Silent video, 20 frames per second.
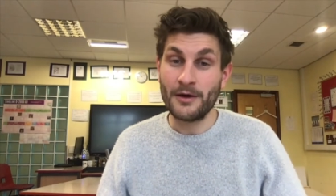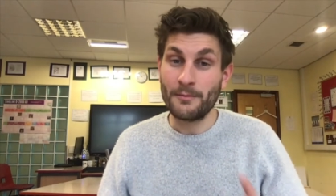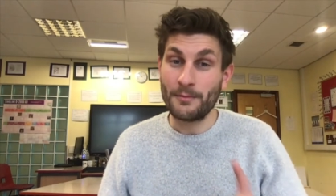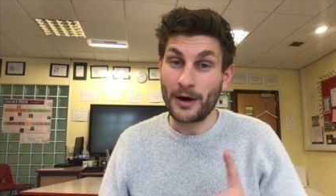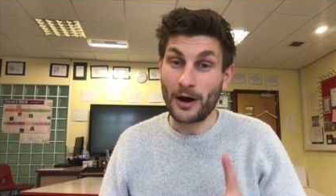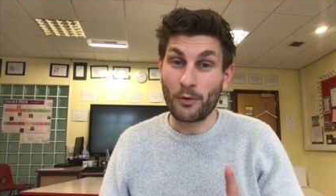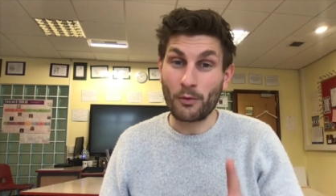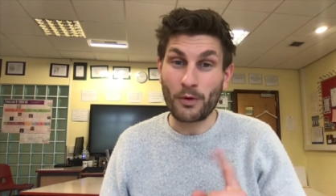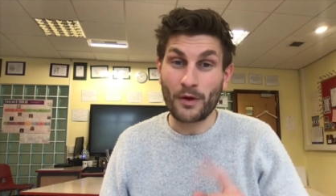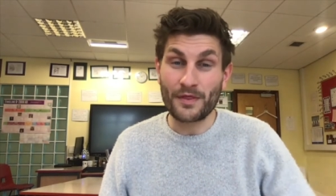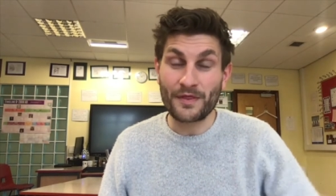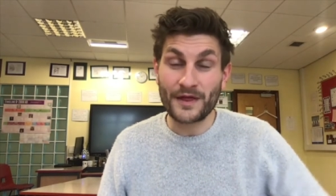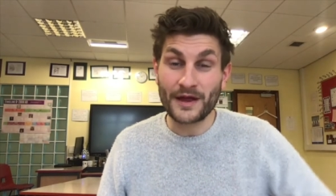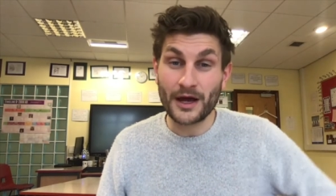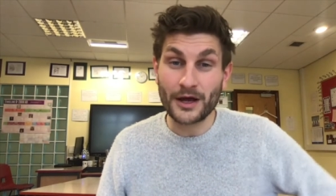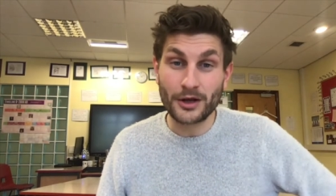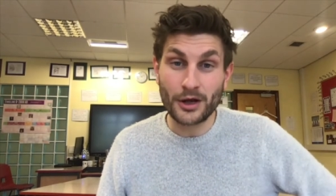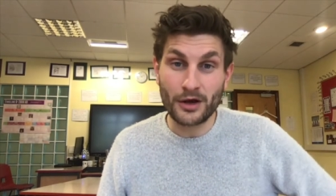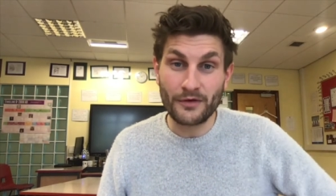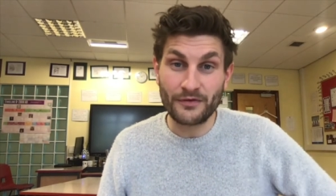But one
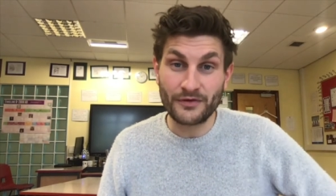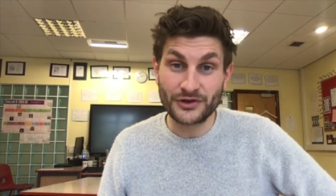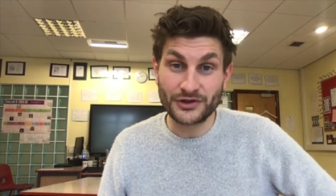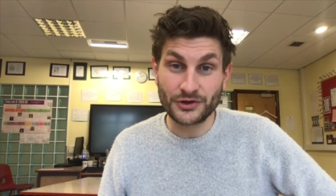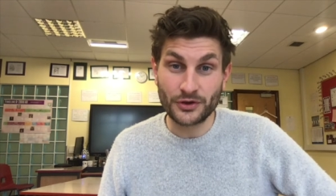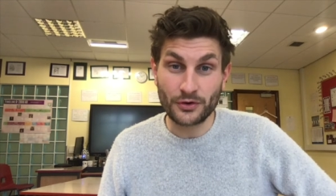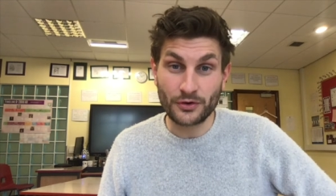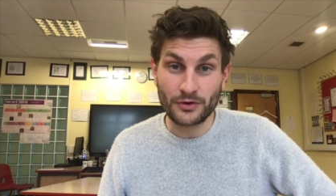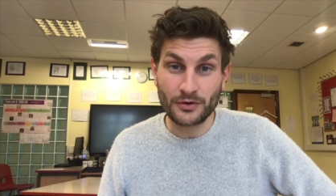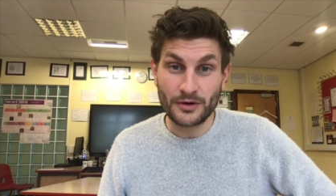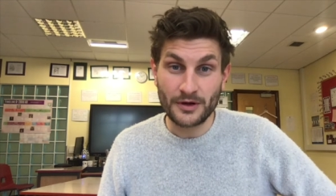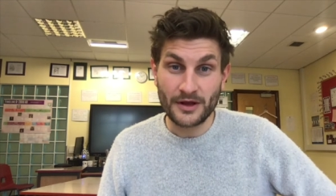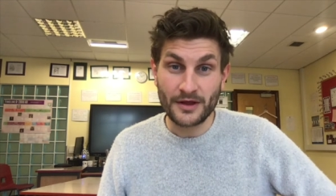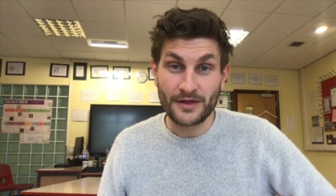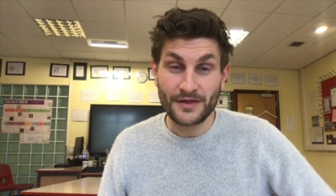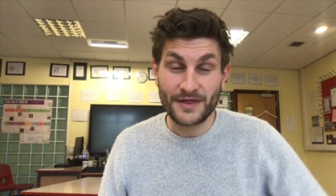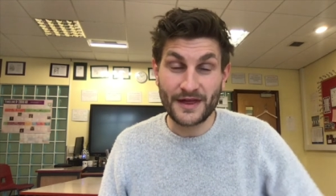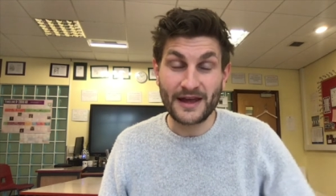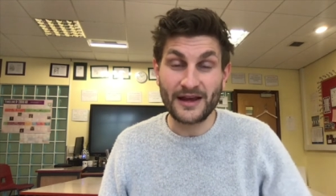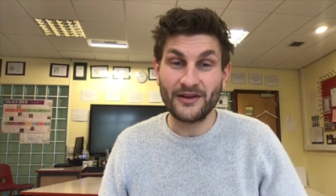thing I know for sure,
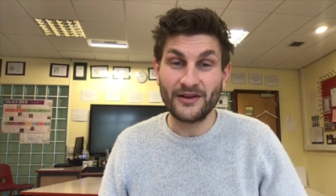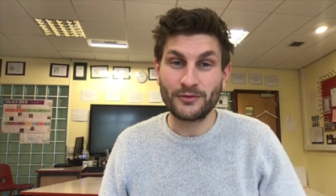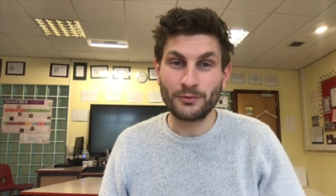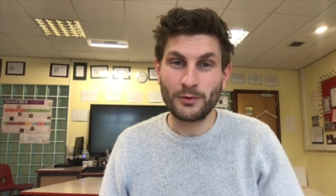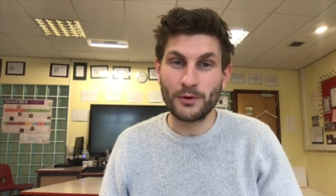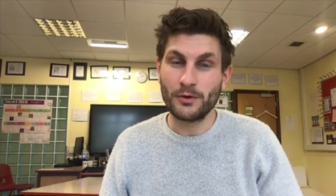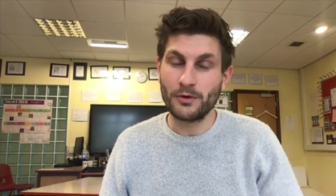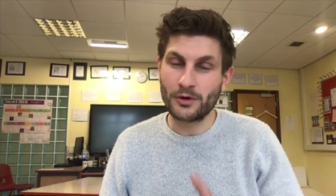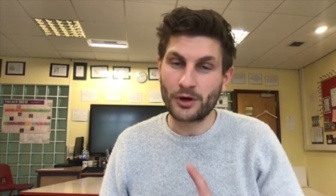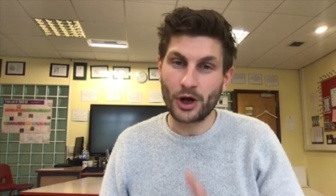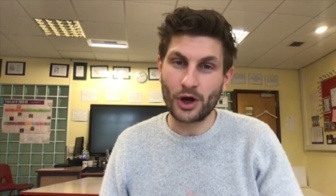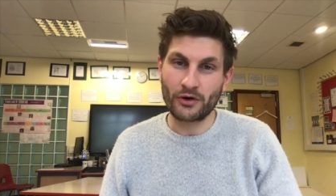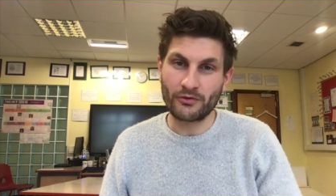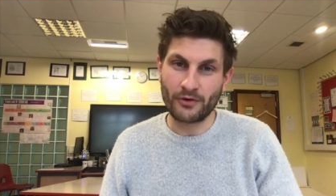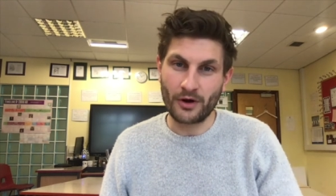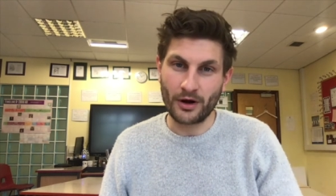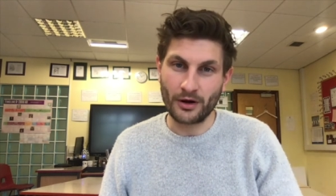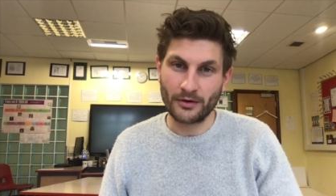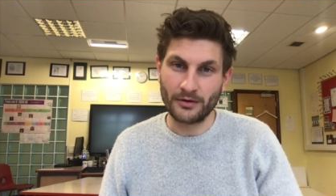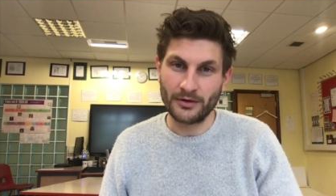things will go
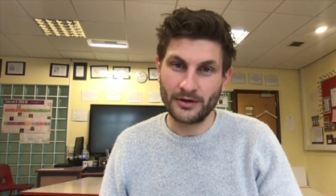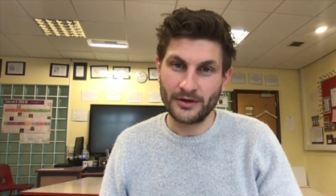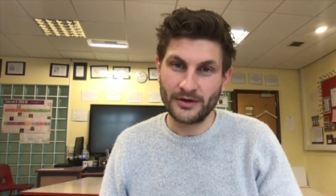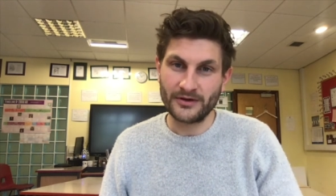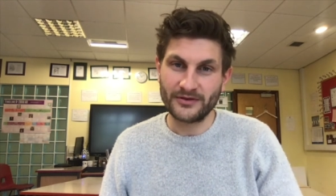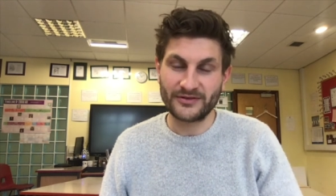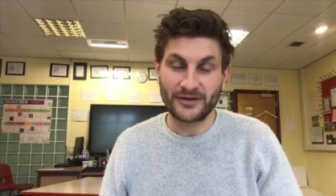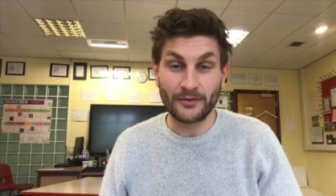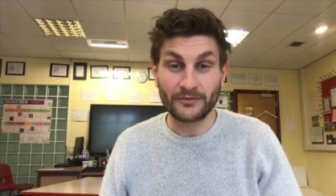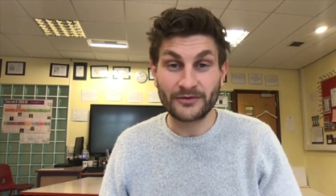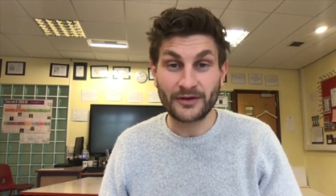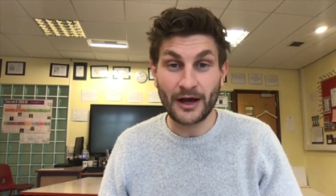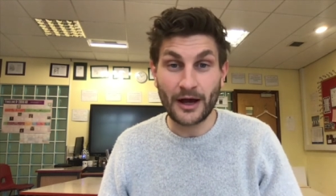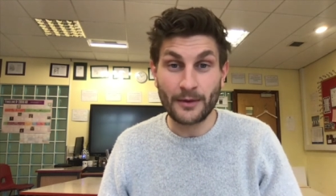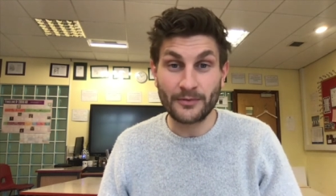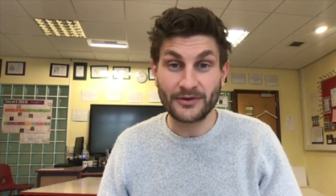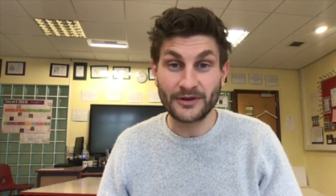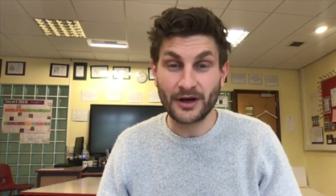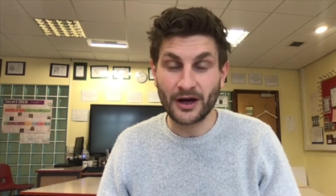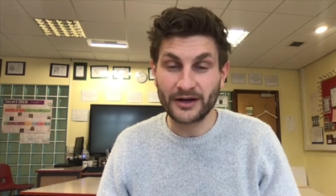wrong.
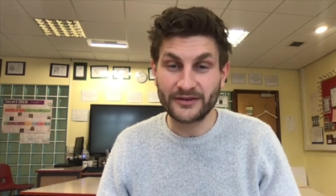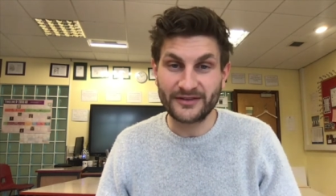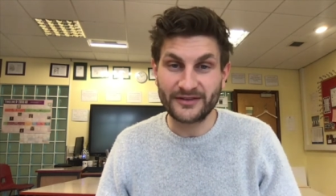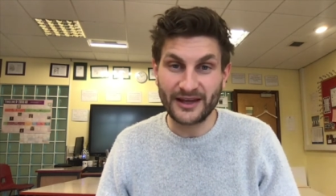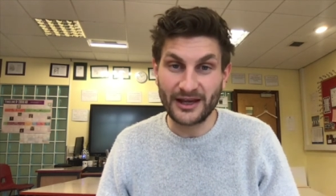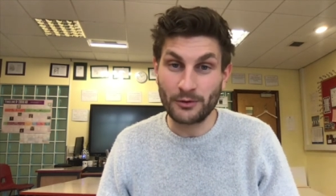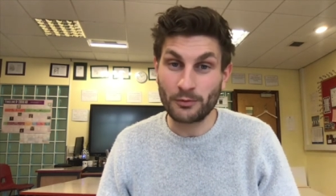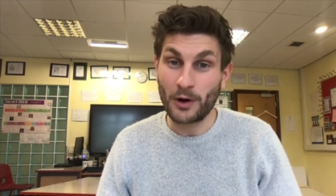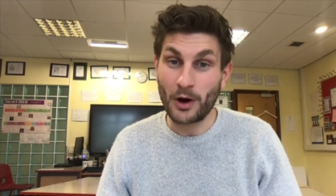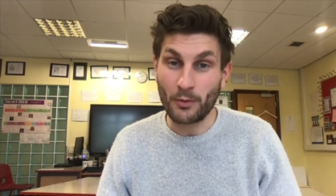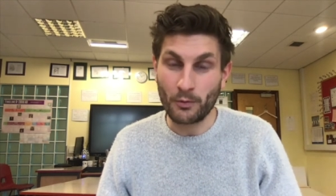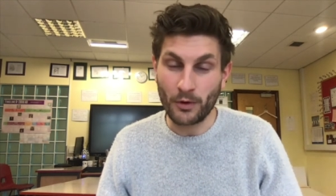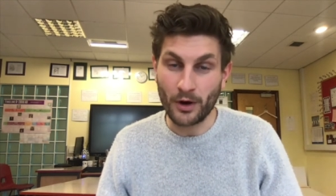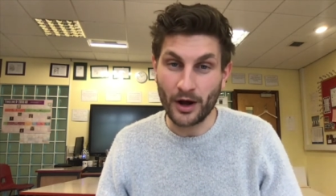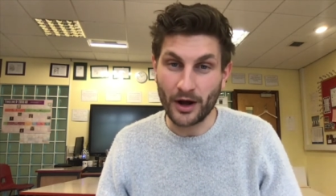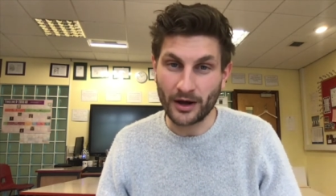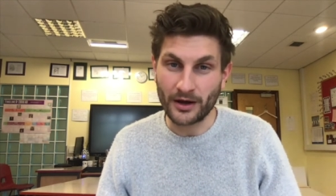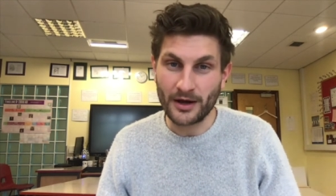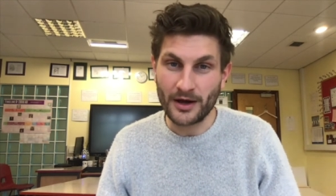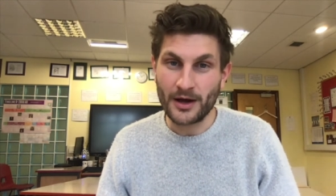Sometimes the IT won't
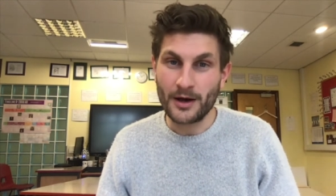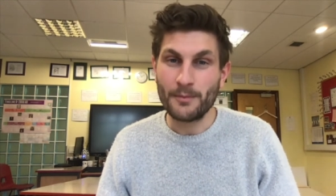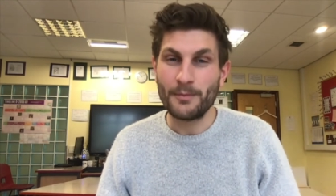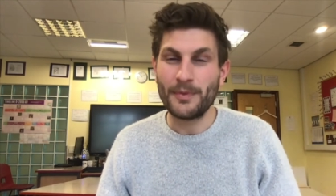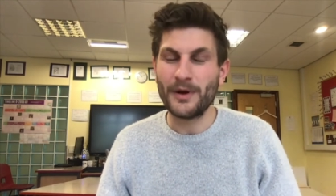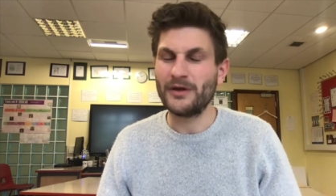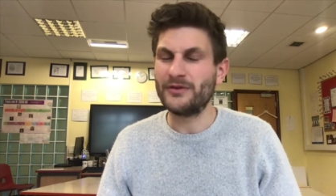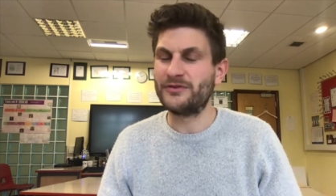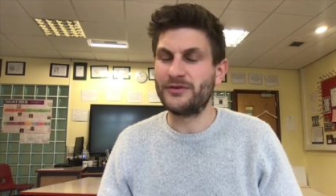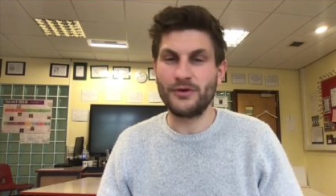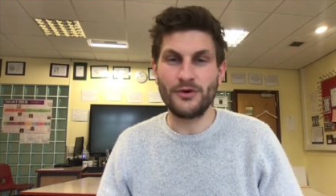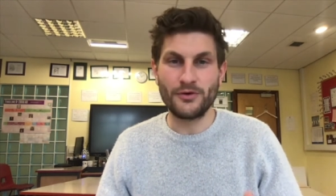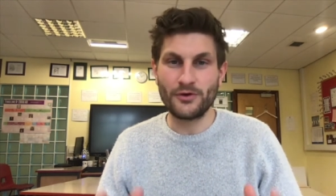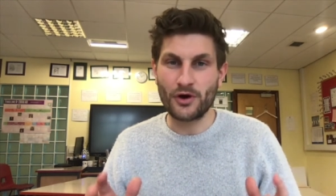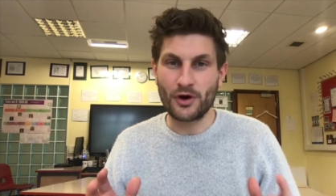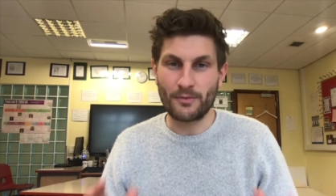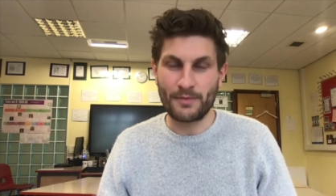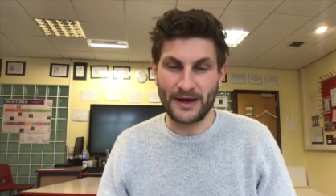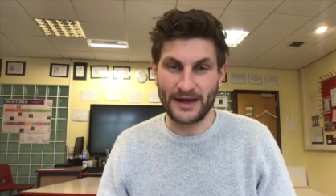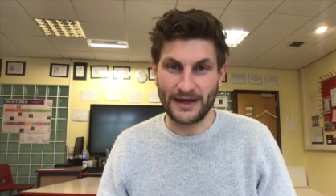work, but do
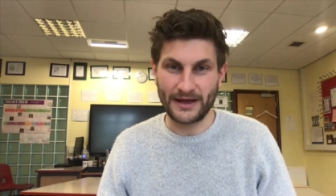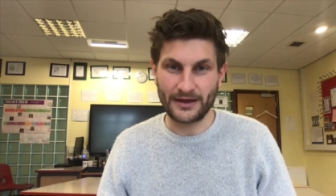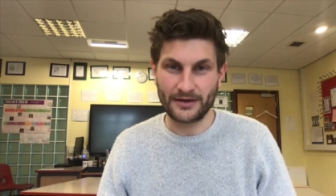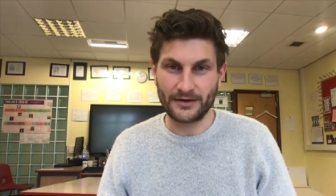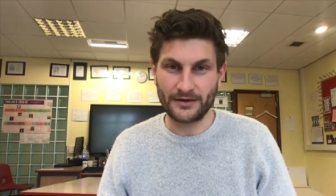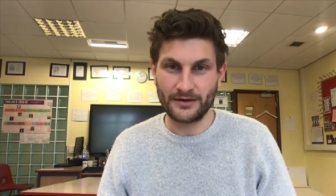not panic.